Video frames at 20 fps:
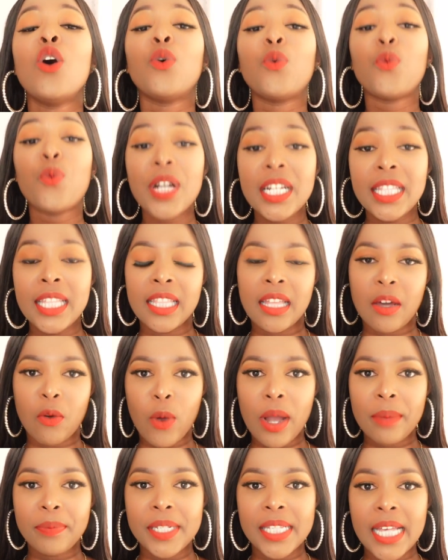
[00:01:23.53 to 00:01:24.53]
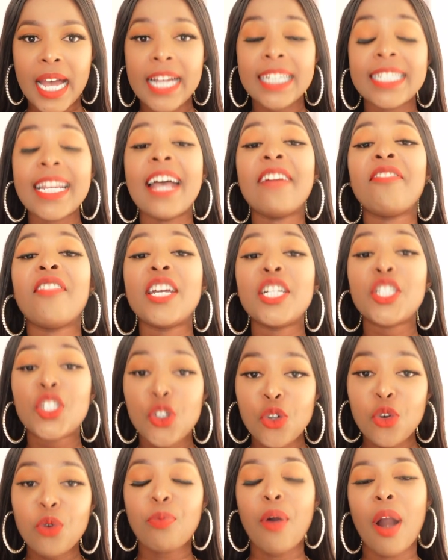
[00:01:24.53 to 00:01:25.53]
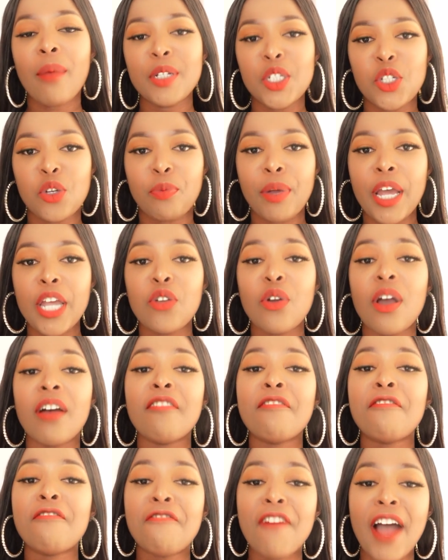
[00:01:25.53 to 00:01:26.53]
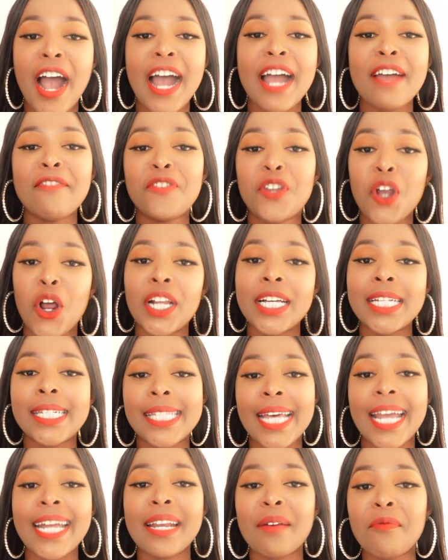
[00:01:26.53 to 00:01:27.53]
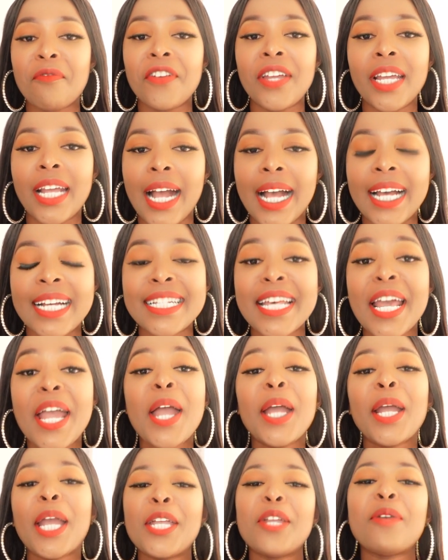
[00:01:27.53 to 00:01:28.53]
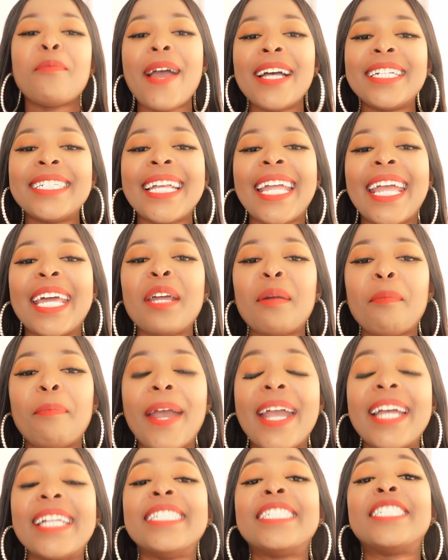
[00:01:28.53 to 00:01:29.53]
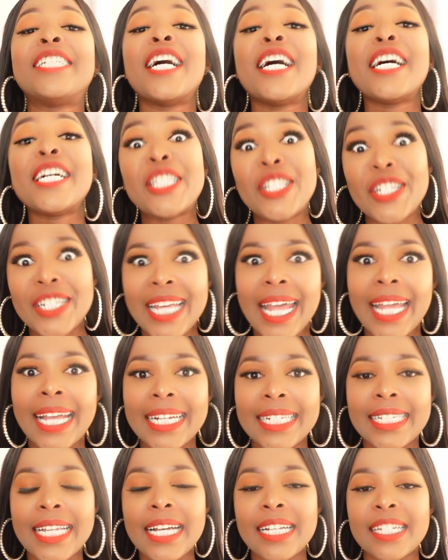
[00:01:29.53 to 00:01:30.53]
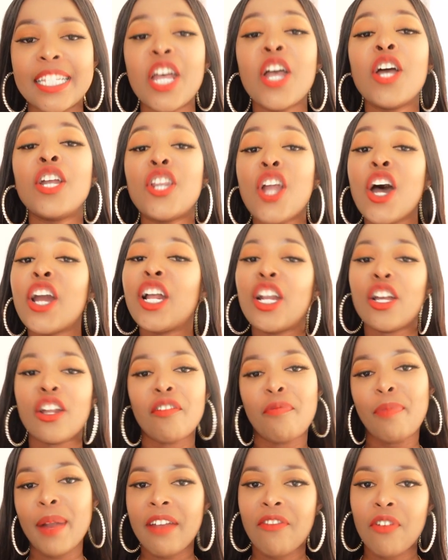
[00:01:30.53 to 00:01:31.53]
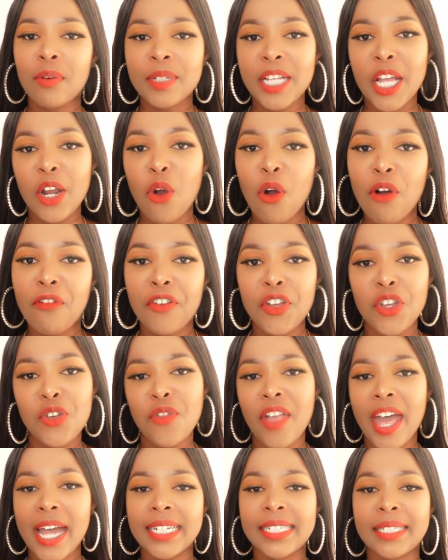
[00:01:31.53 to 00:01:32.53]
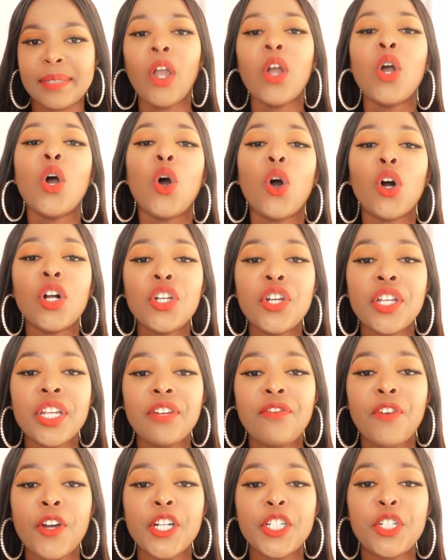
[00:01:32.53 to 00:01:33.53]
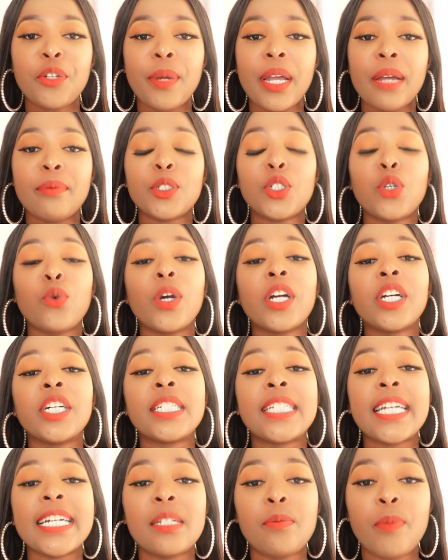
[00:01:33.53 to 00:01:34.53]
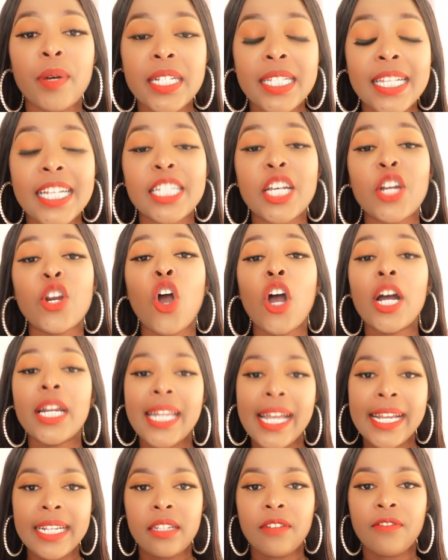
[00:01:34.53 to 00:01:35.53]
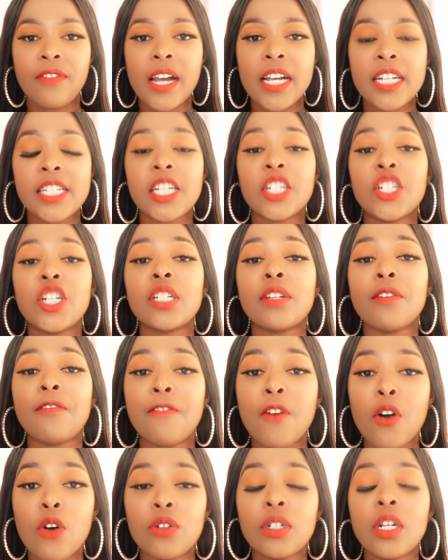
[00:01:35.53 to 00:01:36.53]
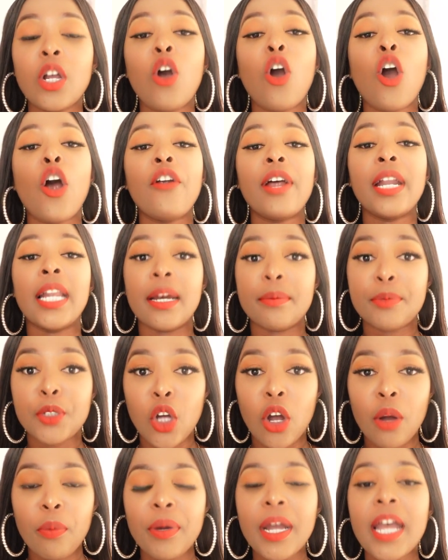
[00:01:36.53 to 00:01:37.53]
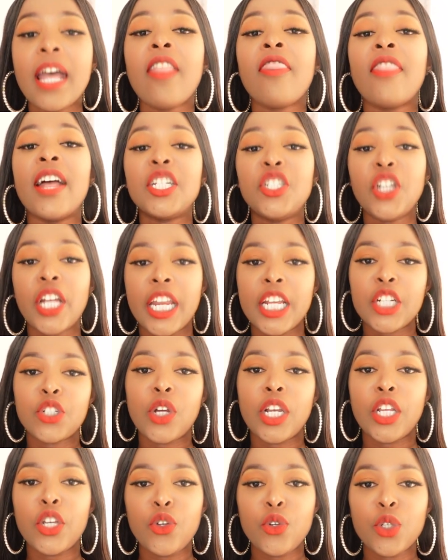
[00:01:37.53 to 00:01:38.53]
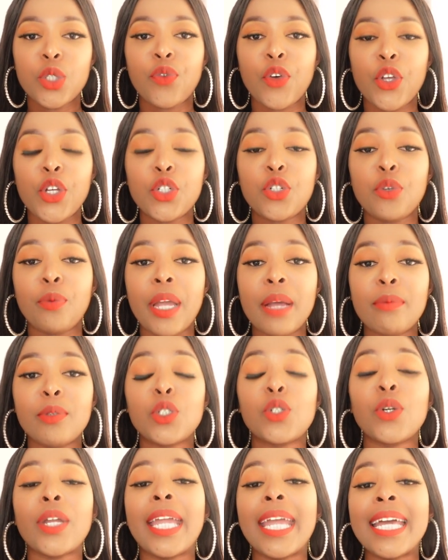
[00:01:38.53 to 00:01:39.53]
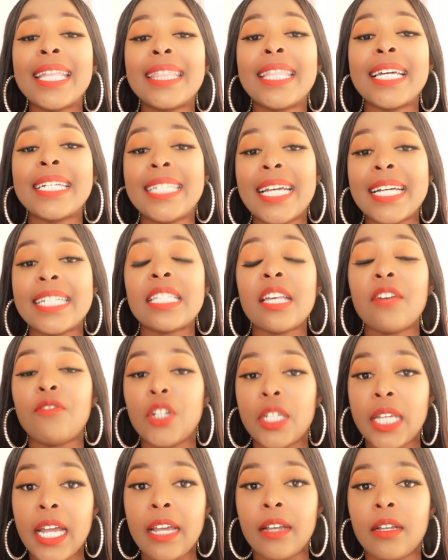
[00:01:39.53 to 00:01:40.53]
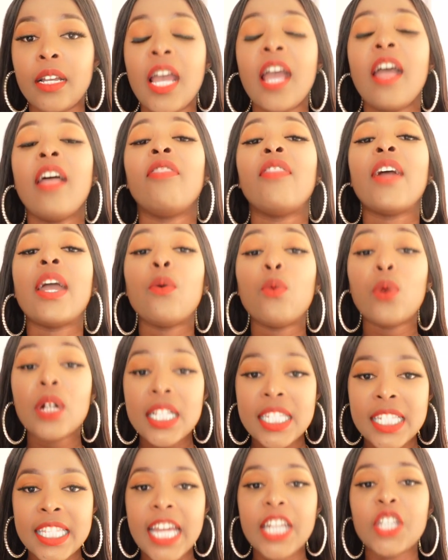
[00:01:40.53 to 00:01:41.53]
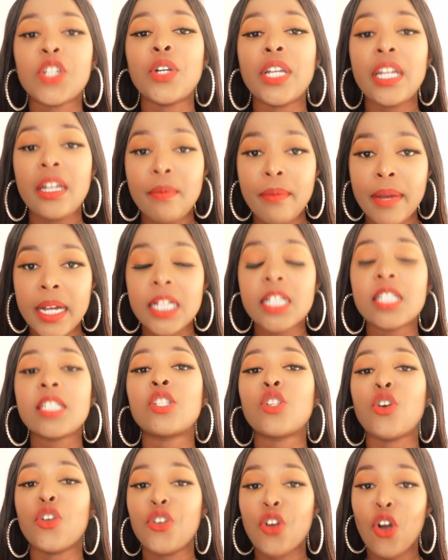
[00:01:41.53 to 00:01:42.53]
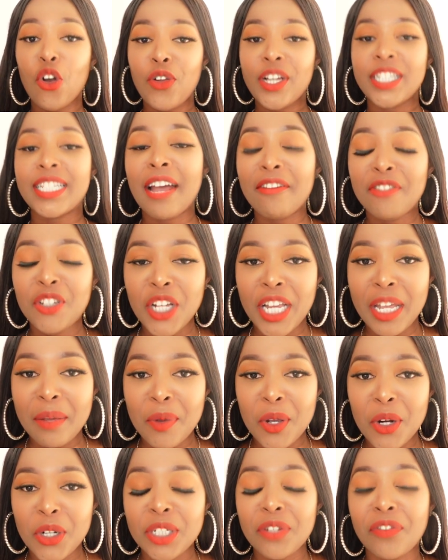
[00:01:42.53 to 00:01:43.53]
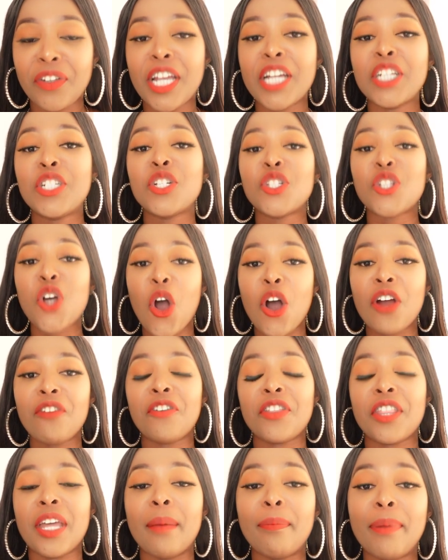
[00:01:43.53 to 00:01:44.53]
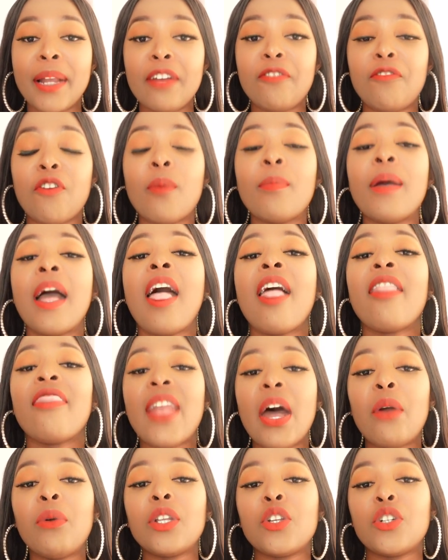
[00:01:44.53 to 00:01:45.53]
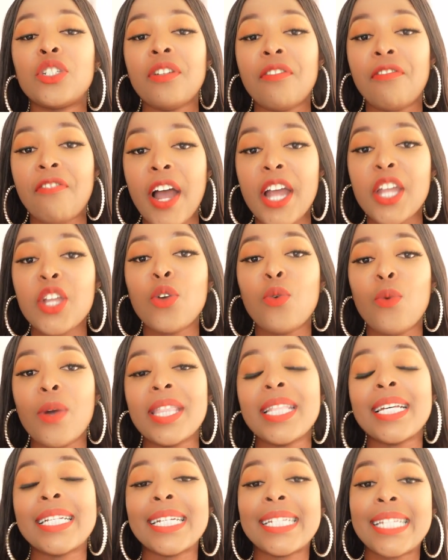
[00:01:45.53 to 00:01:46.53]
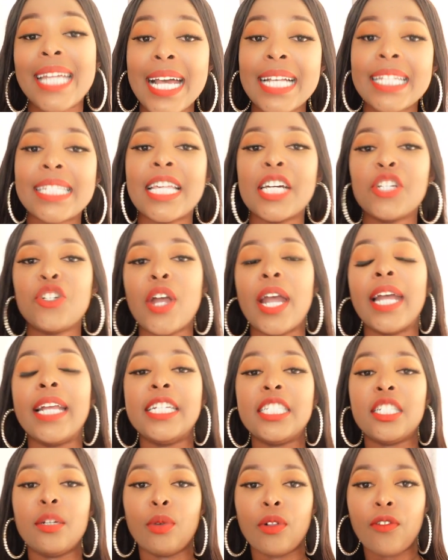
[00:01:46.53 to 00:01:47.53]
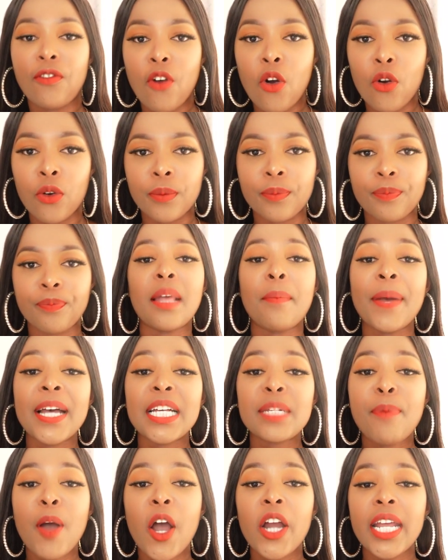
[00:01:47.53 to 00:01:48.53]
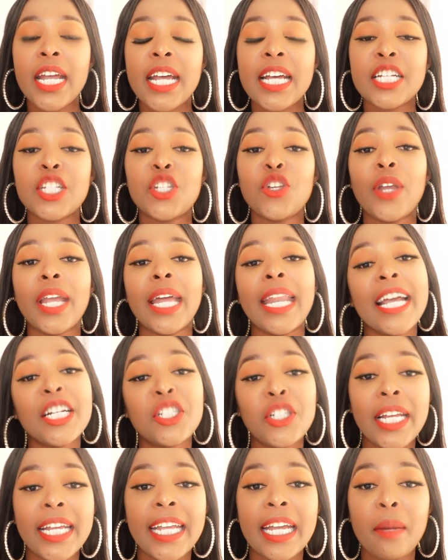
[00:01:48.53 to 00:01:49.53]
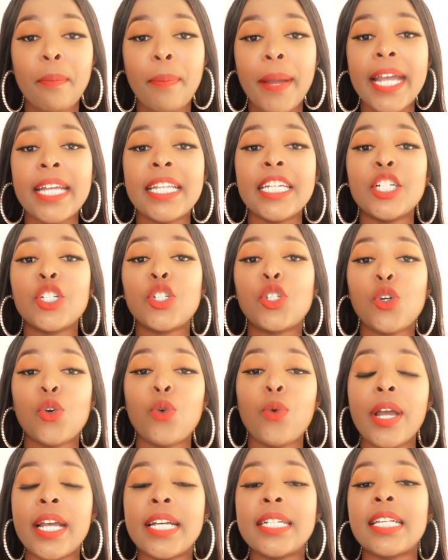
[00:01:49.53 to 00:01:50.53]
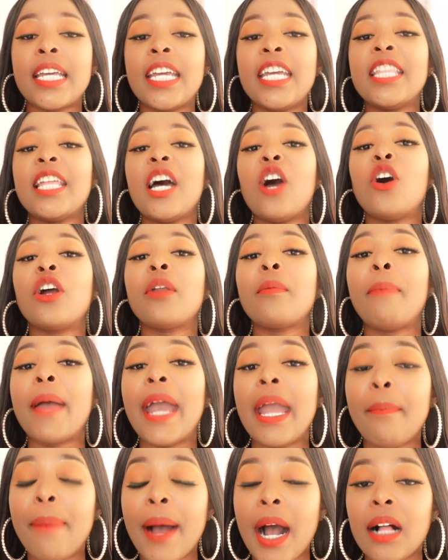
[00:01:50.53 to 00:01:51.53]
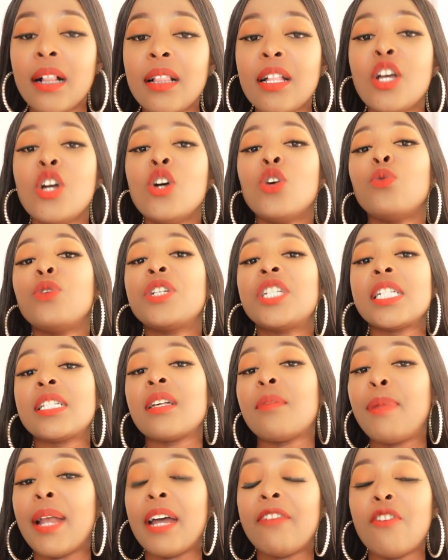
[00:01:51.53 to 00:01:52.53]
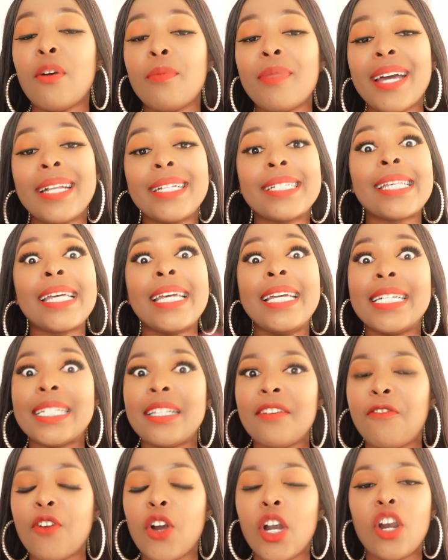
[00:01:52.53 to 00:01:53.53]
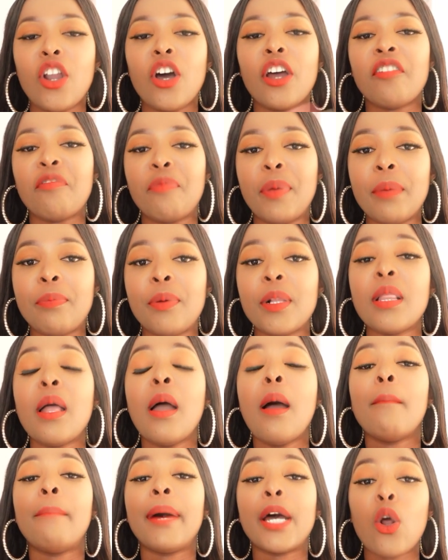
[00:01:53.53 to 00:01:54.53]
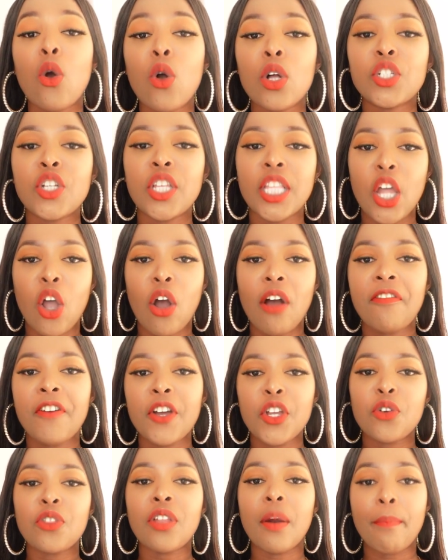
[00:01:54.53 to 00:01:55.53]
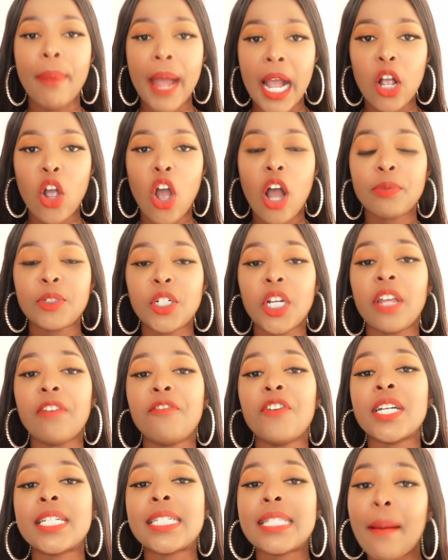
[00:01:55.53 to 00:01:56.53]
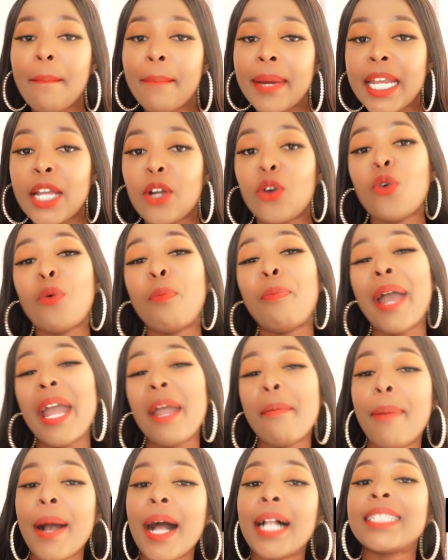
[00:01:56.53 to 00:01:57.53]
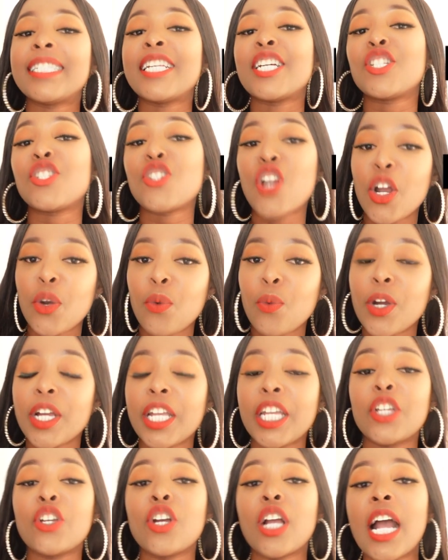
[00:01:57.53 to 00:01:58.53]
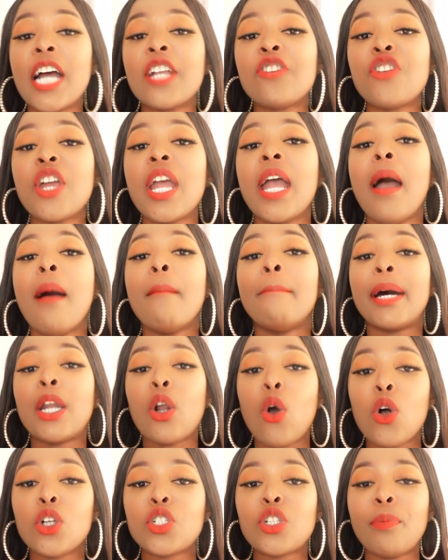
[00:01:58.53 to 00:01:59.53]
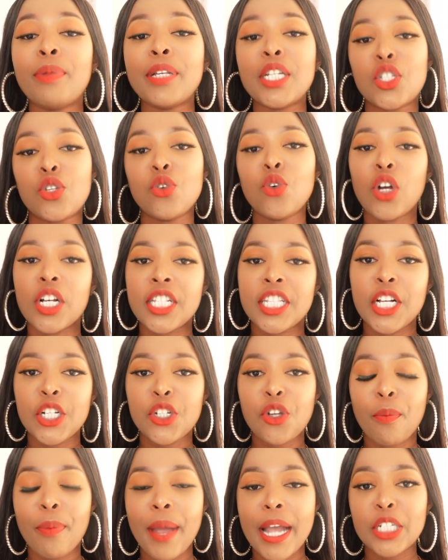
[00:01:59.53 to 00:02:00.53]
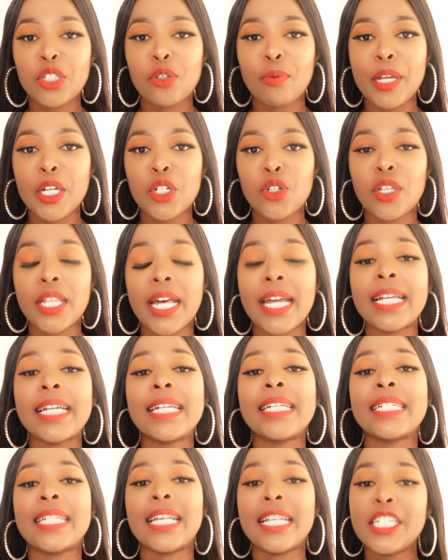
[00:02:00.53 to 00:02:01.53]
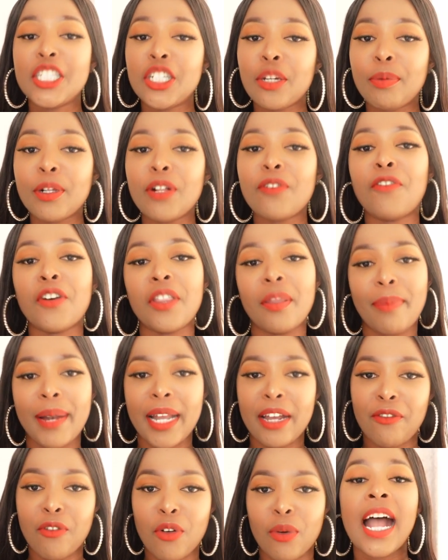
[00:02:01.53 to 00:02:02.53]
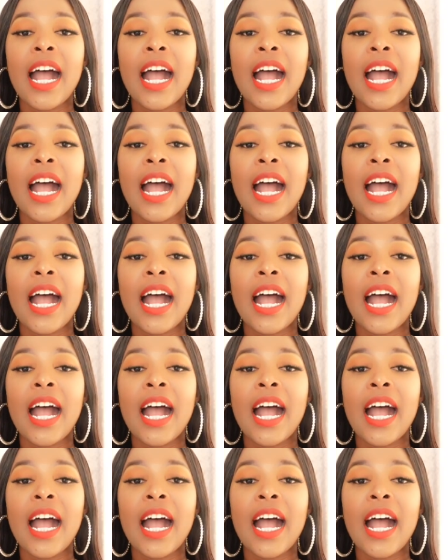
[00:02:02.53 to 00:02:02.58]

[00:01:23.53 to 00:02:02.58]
with the website, and they do promise to pay you a $5 sign up fee. Guys, can you imagine getting paid just to take a test? Not a lot of platforms can offer you that. All you need for you to be able to work on TestBirds is an online device such as a phone or a laptop that you can actually use for you to be able to get the test every day. They will send you emails, so you always have to keep your notifications on for their platform that will notify you when there's a test that you're eligible for. The best part is you can actually get paid in two ways, either on PayPal, which is a platform that is easy for a lot of people, but also they offer you the bank option if you're somebody who PayPal does not work in your country, but also please do consult your bank to make sure that it is eligible for the platform.